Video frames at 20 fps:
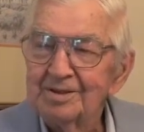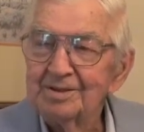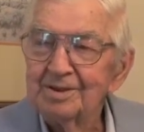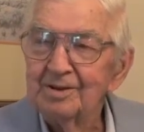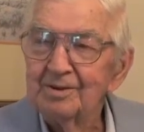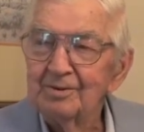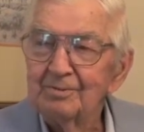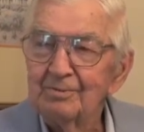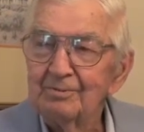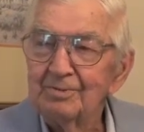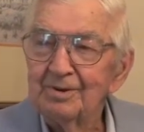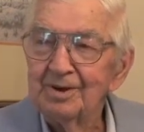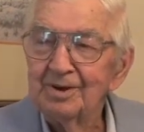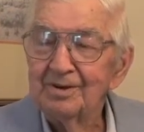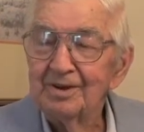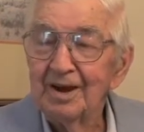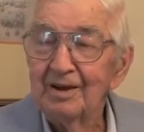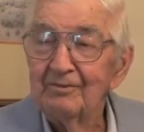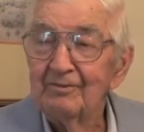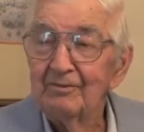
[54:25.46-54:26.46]
So
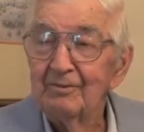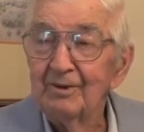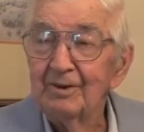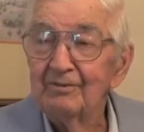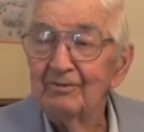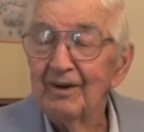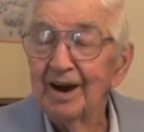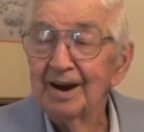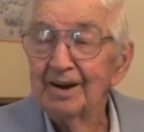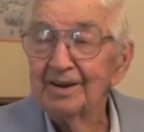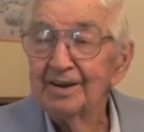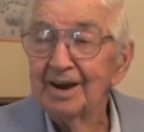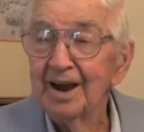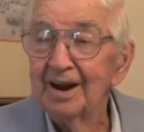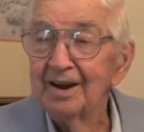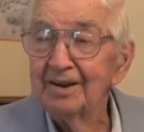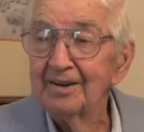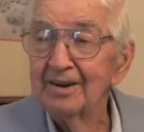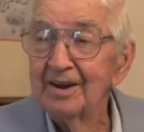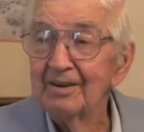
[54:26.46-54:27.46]
we finally
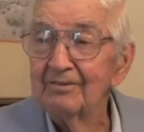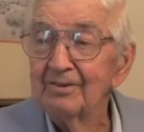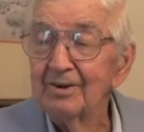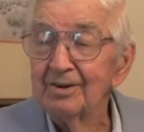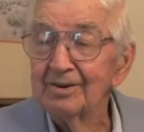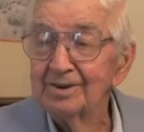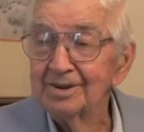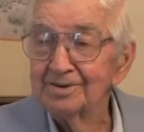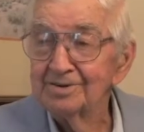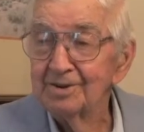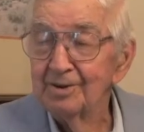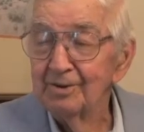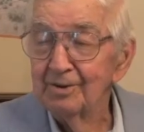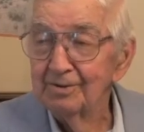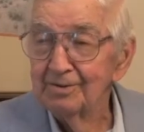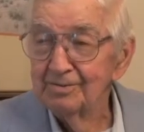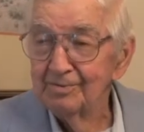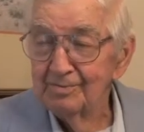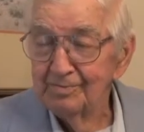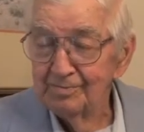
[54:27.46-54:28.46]
got it leveled, so
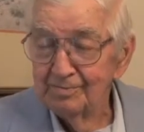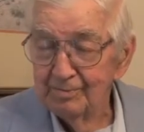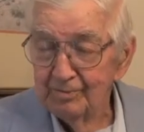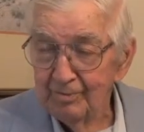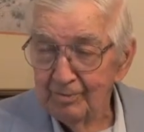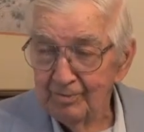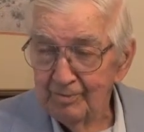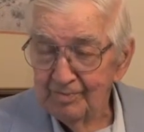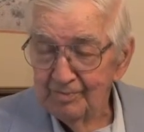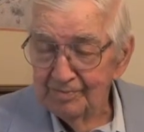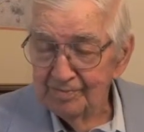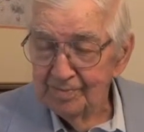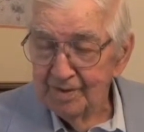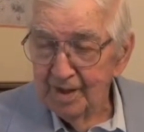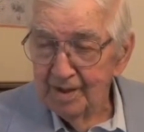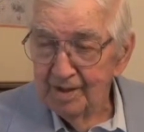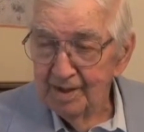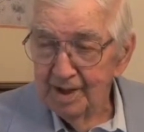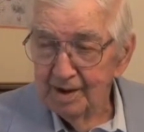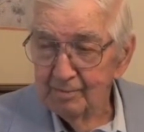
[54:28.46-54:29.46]

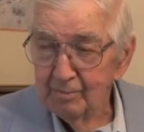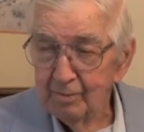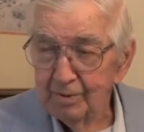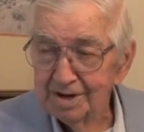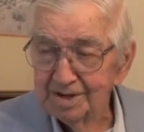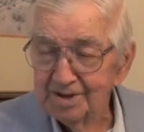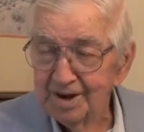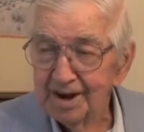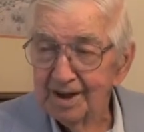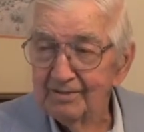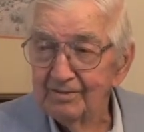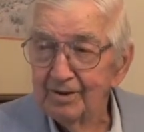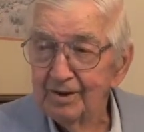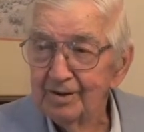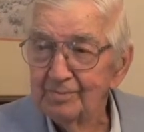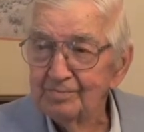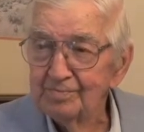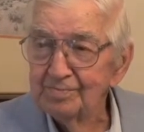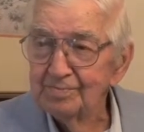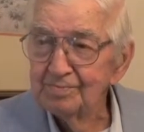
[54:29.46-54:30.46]
it was
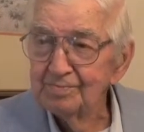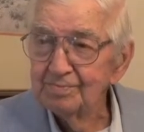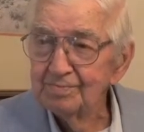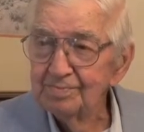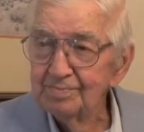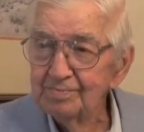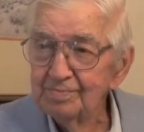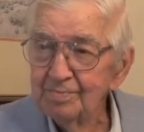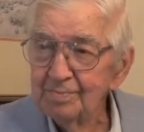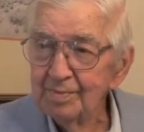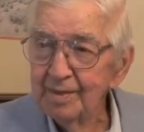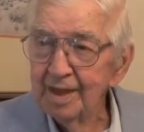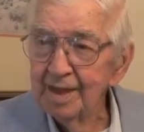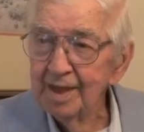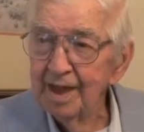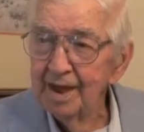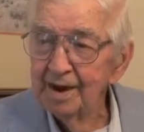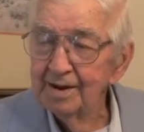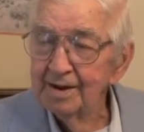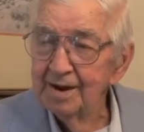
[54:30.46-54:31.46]
leveled.
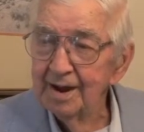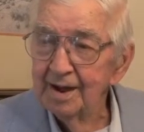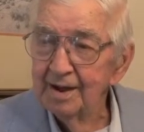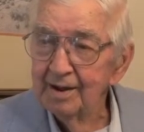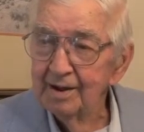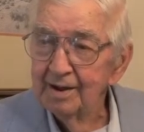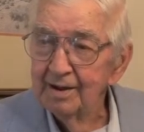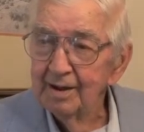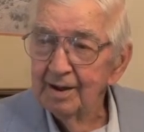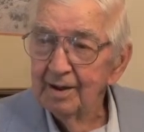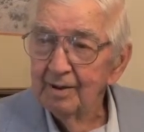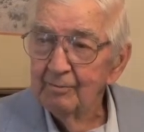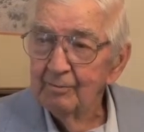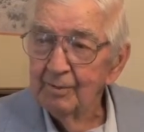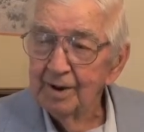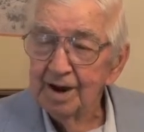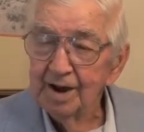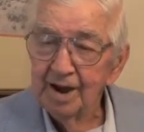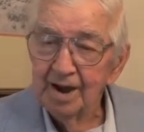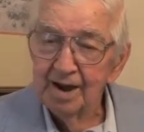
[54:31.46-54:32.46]
And
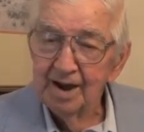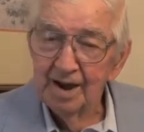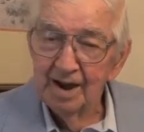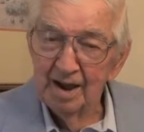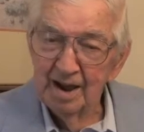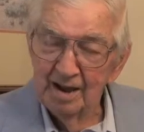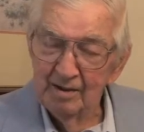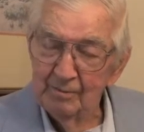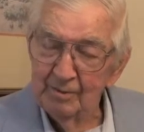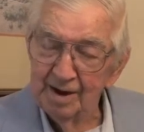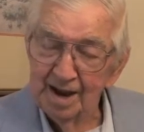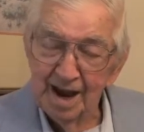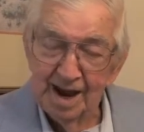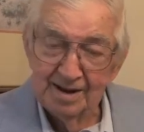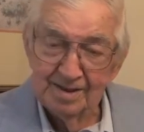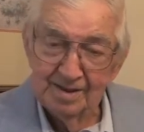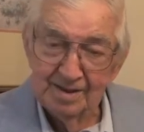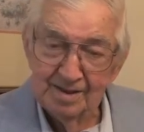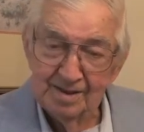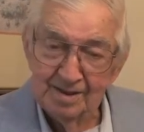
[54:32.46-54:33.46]
we
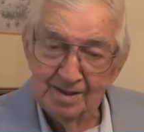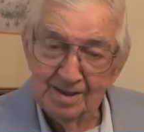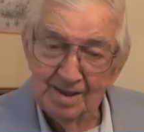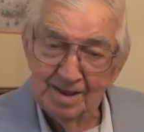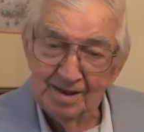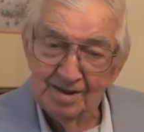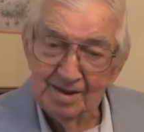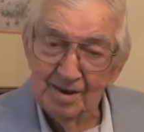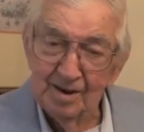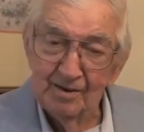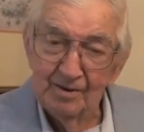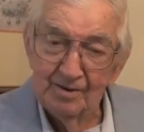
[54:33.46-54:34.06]
got the